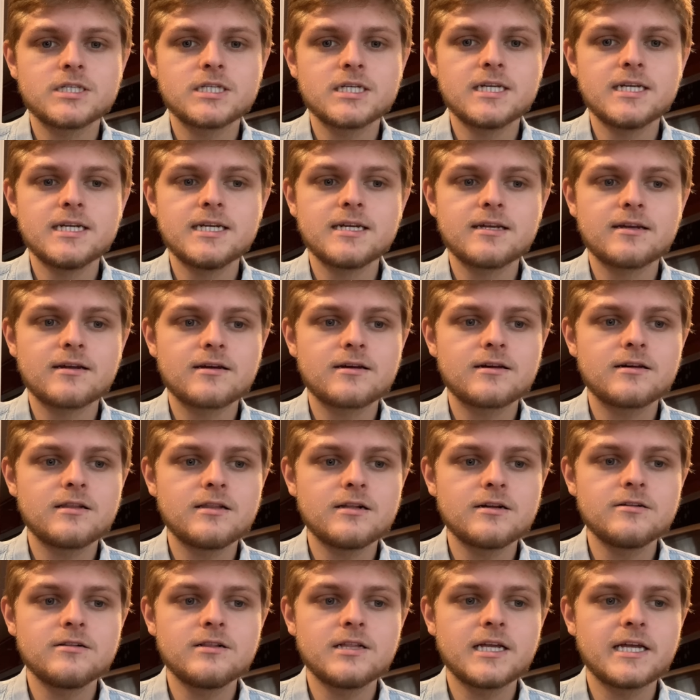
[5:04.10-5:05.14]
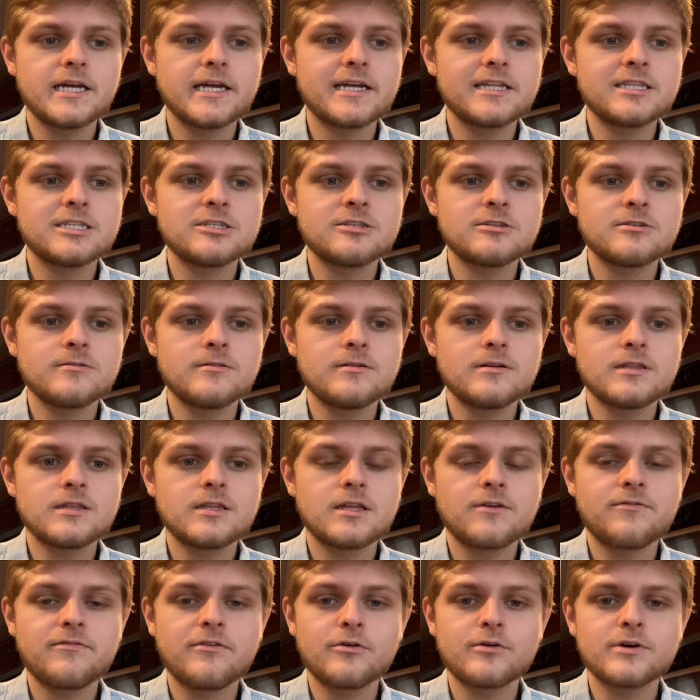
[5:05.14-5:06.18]
and clearly it's the
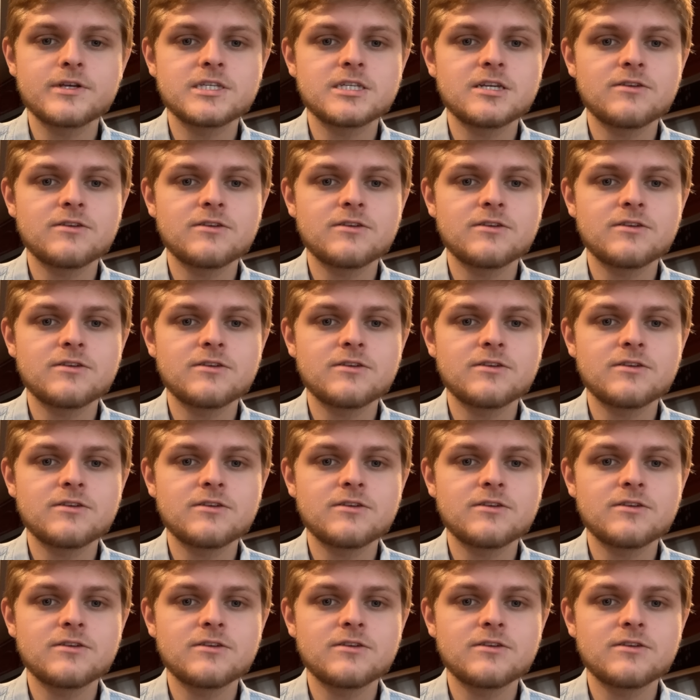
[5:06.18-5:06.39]
focus